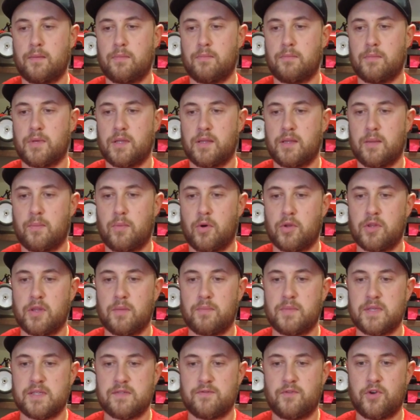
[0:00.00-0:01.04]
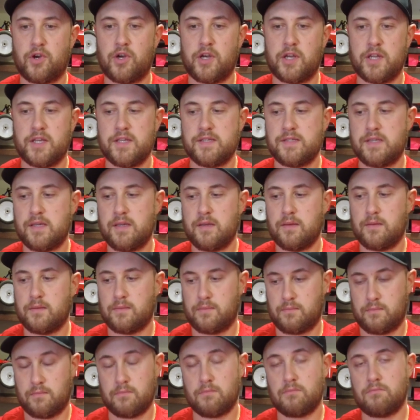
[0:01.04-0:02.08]
but the bottom is very easy,
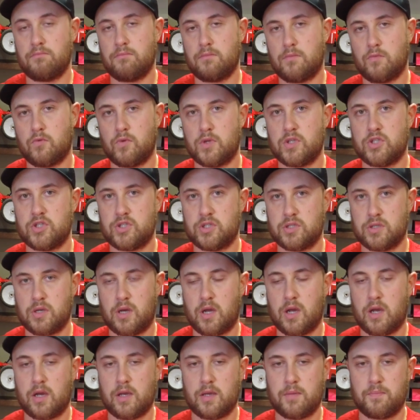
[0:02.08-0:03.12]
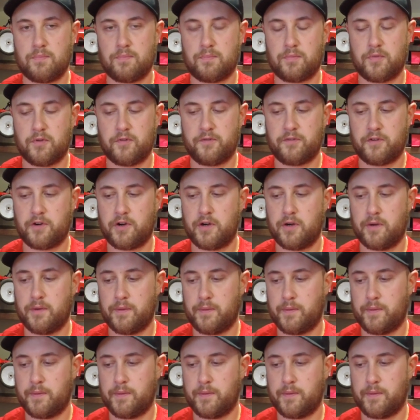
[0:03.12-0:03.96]
which I prefer.